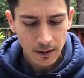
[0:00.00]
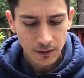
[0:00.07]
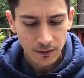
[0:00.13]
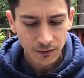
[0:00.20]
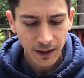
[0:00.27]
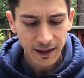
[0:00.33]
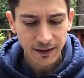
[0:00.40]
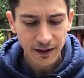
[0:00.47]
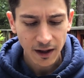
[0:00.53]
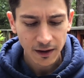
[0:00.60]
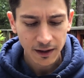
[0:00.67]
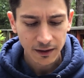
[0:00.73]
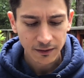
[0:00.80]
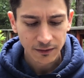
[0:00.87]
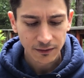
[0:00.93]

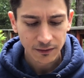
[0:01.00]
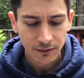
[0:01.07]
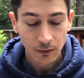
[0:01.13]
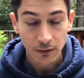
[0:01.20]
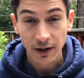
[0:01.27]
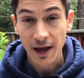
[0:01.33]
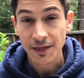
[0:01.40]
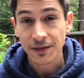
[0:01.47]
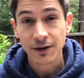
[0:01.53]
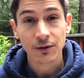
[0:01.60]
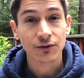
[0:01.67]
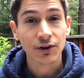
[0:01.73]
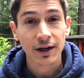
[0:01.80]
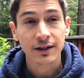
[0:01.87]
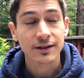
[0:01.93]
Psychedelics, or
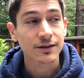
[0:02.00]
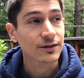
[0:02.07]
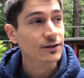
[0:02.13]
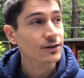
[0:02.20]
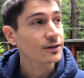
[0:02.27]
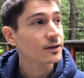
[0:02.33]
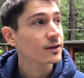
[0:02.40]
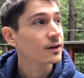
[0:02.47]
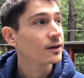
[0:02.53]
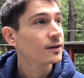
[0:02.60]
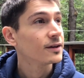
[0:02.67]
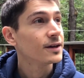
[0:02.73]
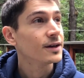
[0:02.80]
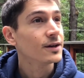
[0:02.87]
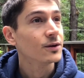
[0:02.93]
entheogens,
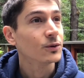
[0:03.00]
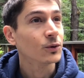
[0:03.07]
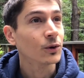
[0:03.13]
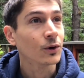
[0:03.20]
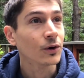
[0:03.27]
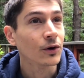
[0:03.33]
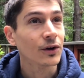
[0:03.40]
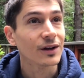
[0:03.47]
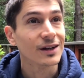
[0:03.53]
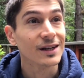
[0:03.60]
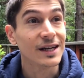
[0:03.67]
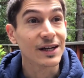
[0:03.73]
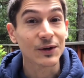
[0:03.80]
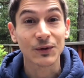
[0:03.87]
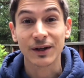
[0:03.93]
or
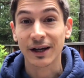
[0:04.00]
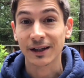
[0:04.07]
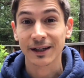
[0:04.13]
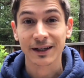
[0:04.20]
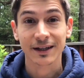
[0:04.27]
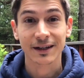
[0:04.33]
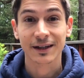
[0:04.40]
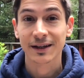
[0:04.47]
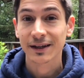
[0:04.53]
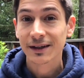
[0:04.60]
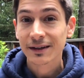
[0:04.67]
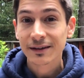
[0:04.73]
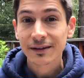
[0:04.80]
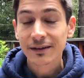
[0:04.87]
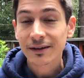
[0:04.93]
ecodelic
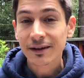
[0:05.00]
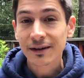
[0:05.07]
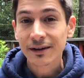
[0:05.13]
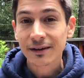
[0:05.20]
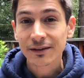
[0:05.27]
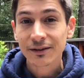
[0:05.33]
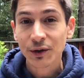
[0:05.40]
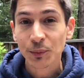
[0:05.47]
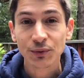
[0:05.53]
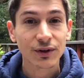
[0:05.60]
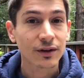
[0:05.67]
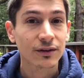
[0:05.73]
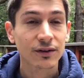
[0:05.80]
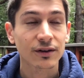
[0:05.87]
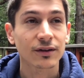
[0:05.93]

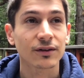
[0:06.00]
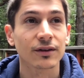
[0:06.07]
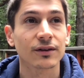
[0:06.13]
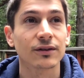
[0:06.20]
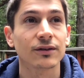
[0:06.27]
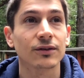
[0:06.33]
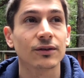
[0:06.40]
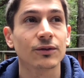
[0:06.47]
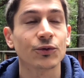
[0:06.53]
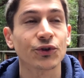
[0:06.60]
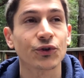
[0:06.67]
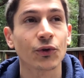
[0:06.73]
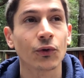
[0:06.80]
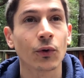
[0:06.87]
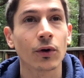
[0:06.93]
substances, as
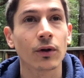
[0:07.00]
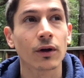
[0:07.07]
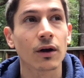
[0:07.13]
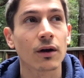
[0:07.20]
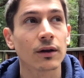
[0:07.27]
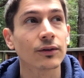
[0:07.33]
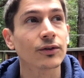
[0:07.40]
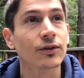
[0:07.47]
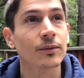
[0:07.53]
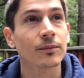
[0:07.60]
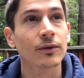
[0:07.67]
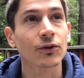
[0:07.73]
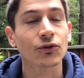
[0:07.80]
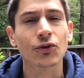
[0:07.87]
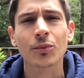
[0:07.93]
Richard Doyle calls them.
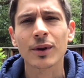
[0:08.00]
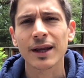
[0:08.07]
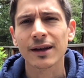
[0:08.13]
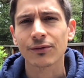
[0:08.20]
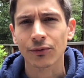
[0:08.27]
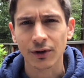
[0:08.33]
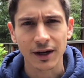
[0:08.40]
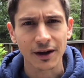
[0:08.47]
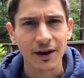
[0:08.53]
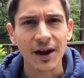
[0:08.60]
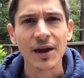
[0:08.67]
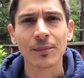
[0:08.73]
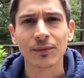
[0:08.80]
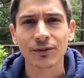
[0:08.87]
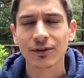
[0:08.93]
There's so many different
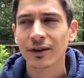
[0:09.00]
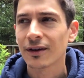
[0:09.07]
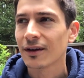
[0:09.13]
names